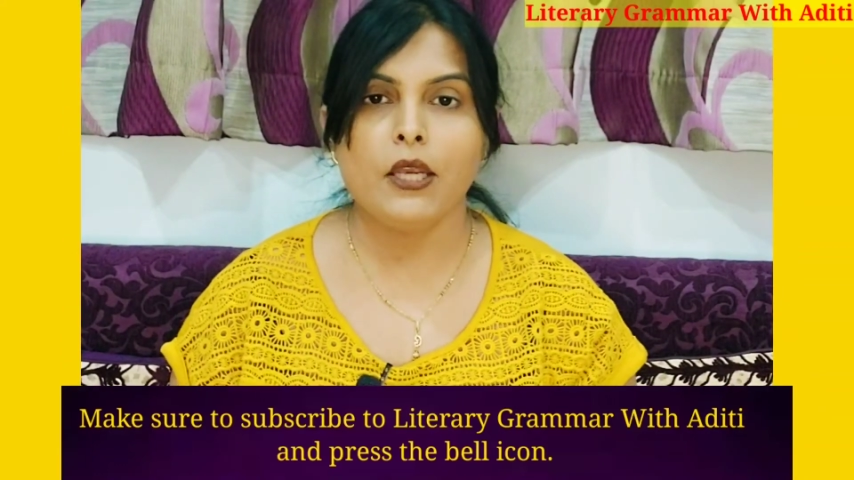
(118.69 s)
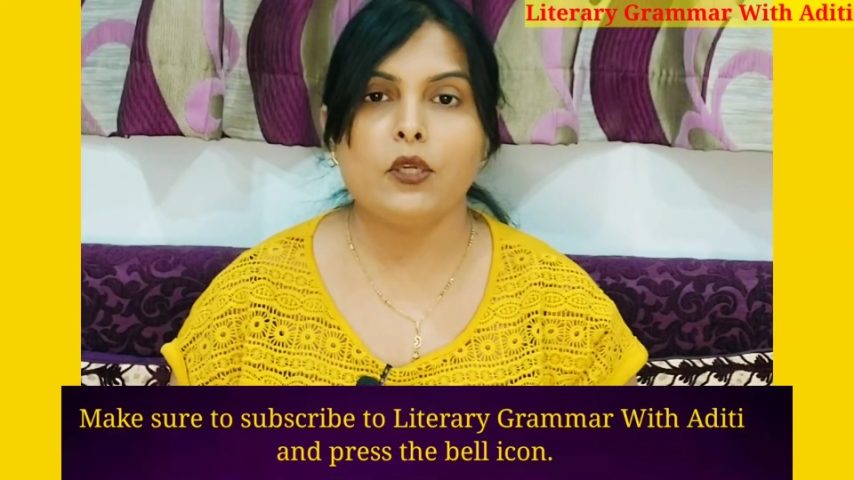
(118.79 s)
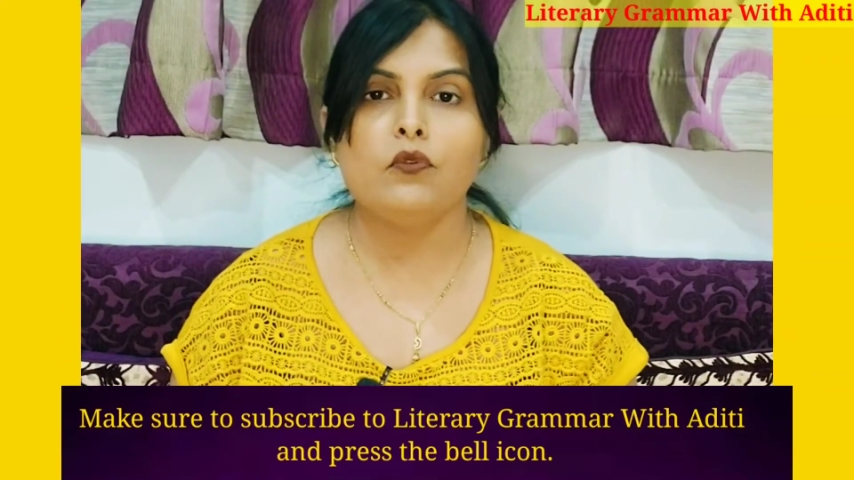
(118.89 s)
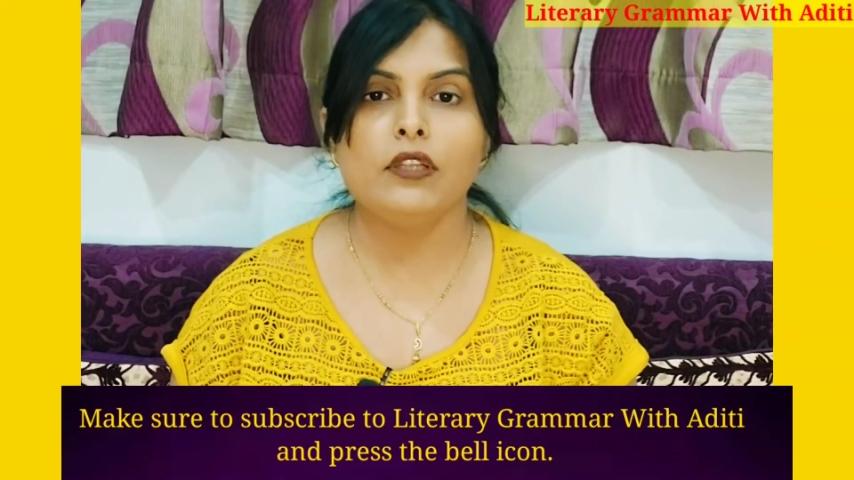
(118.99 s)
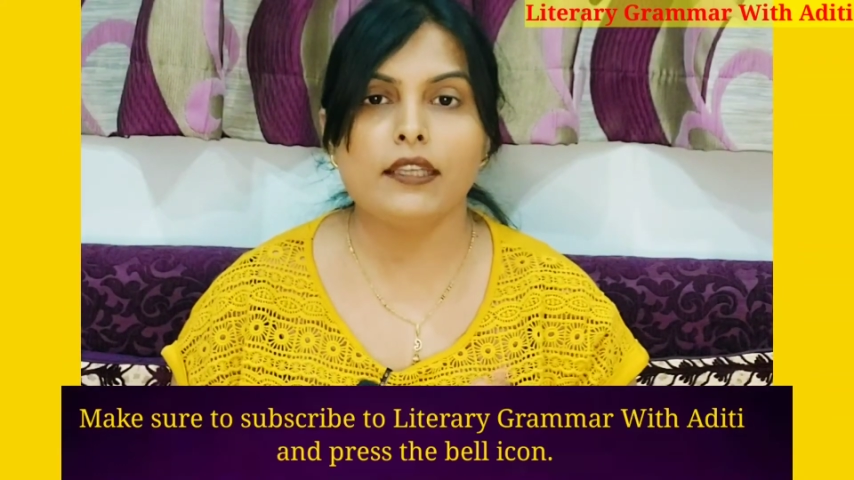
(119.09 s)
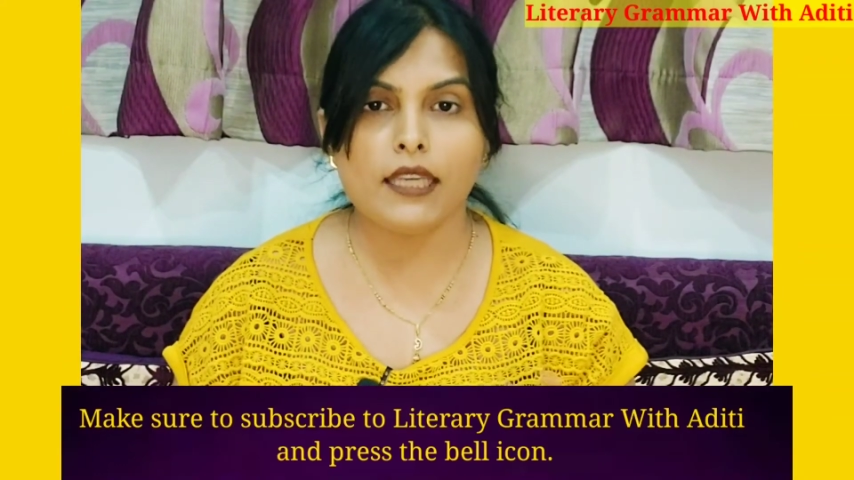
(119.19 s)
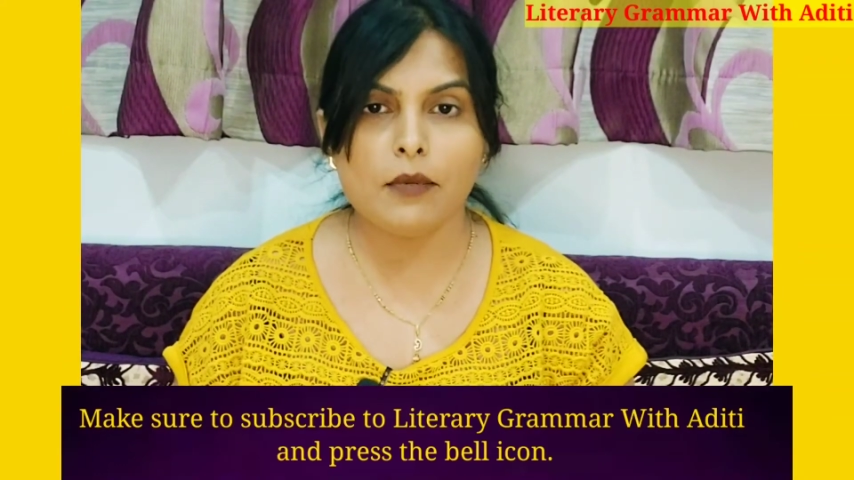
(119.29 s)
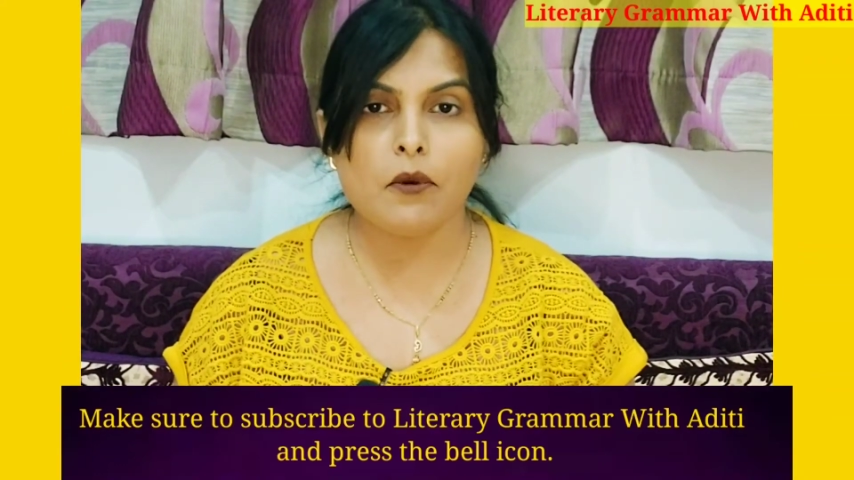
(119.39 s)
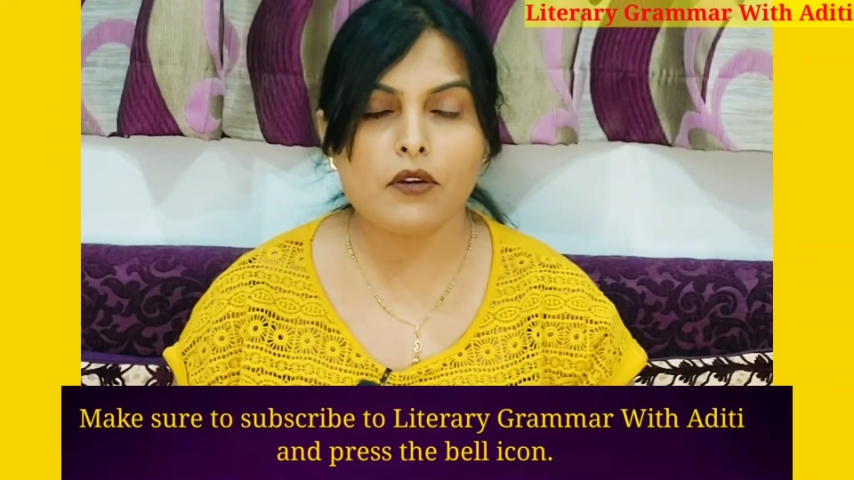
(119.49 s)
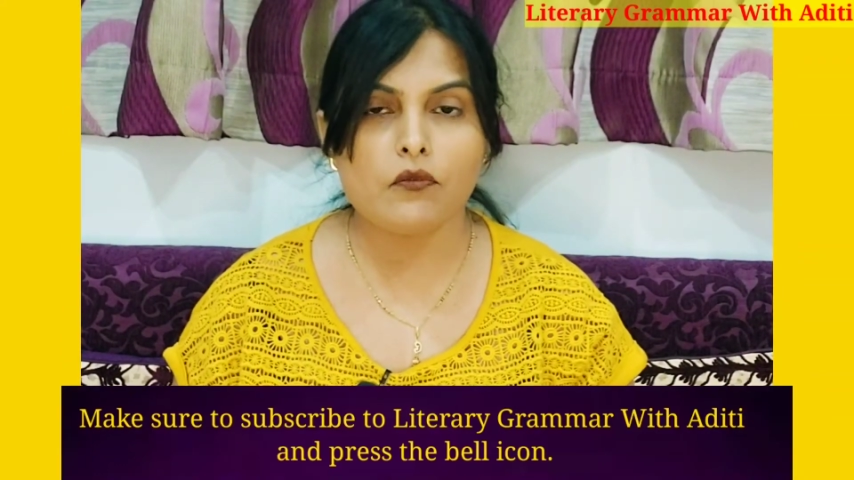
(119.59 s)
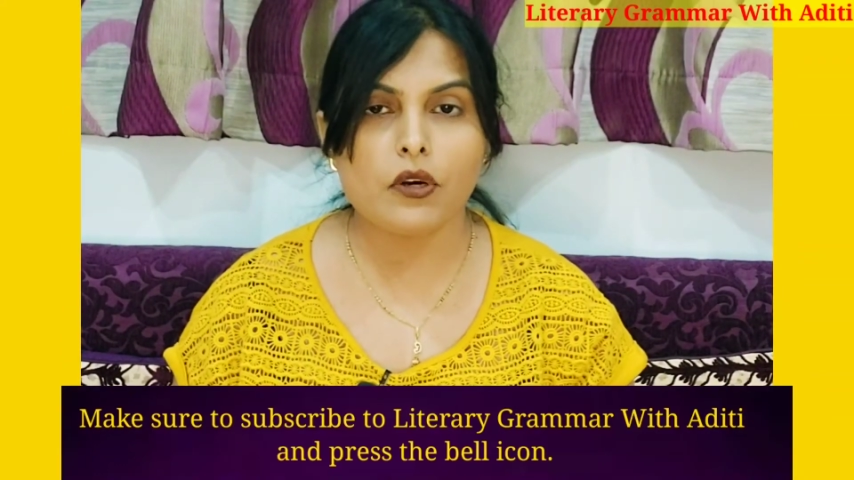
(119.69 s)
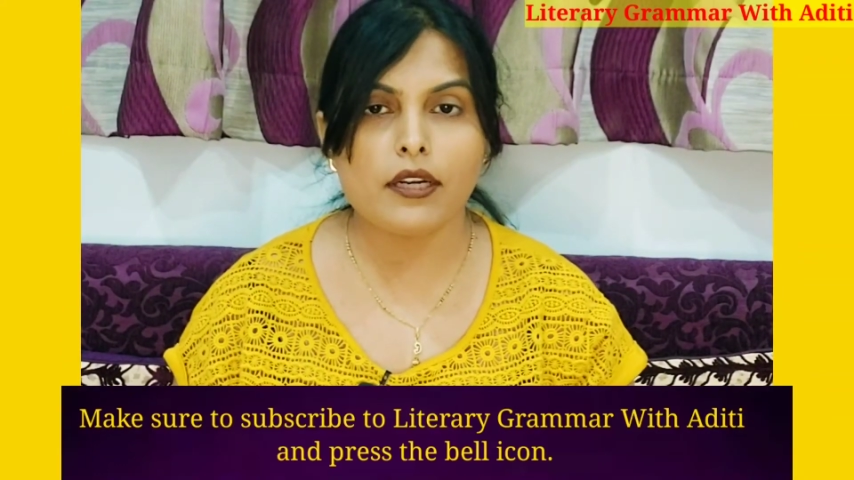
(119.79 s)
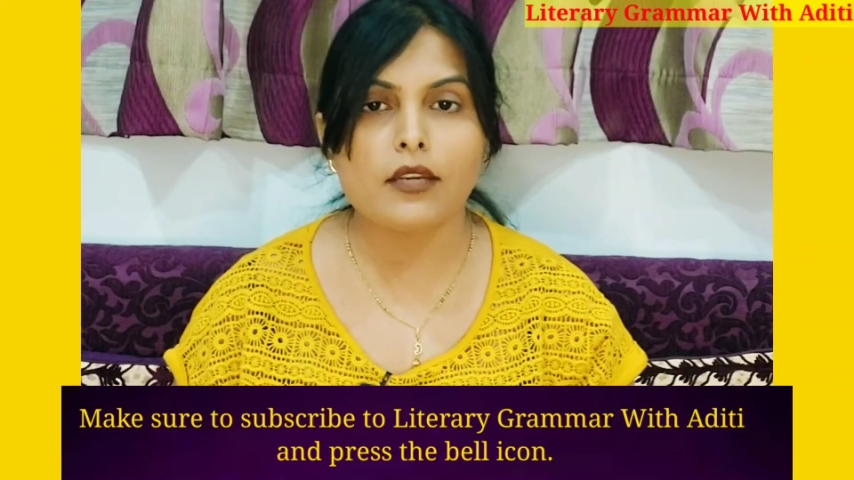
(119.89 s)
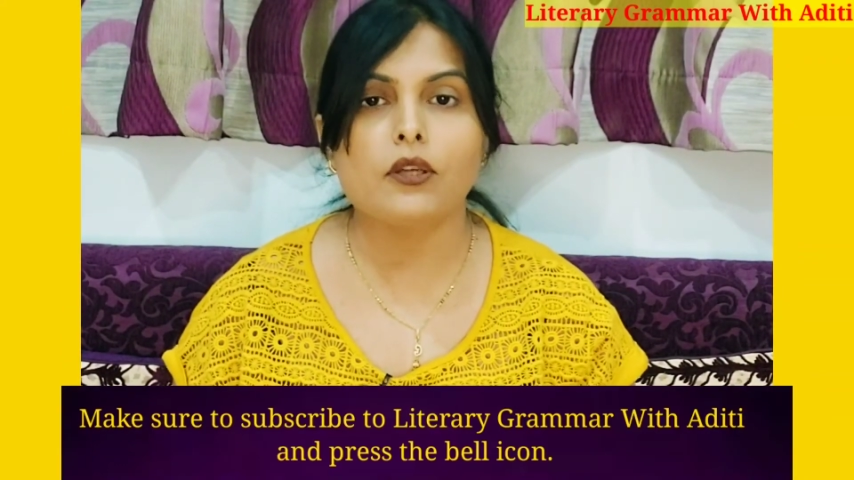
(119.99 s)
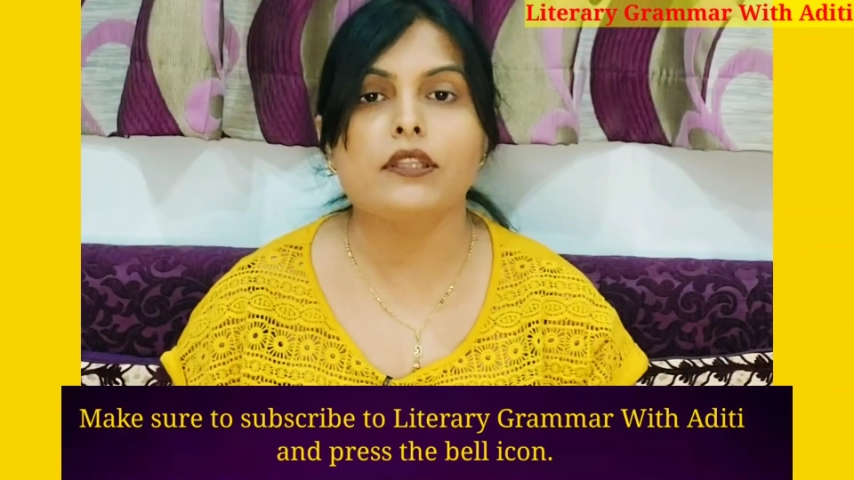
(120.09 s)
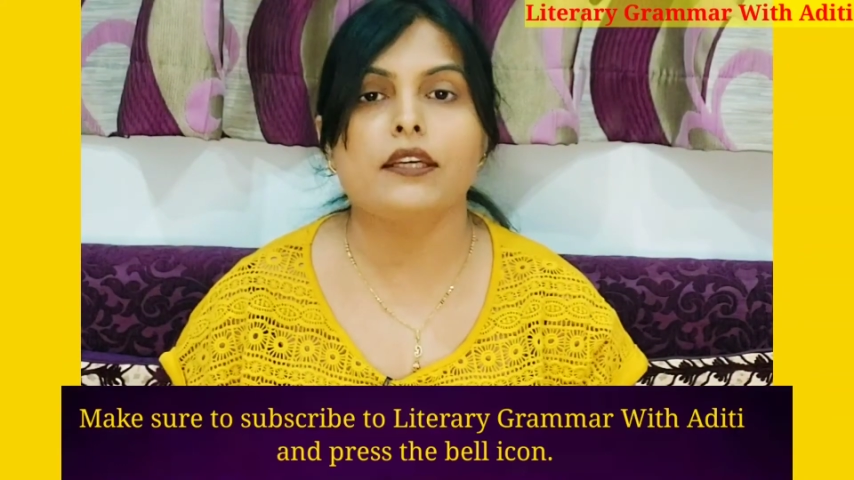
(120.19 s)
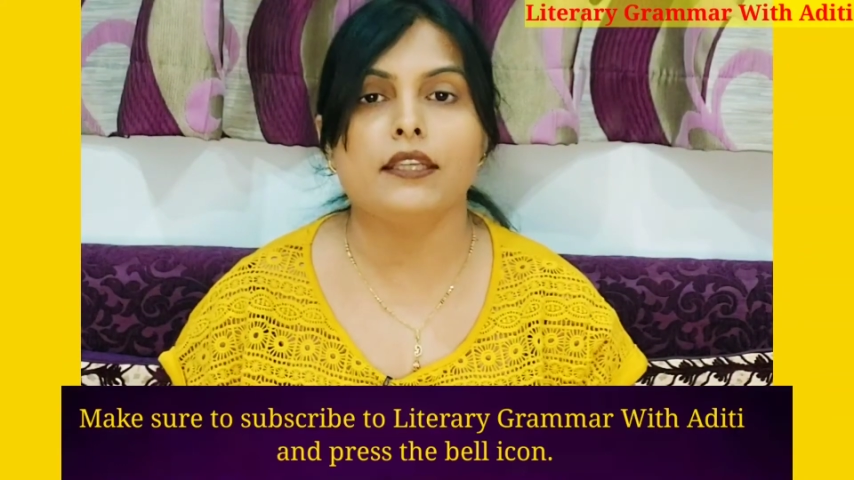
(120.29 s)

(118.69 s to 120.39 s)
You will keep on working on the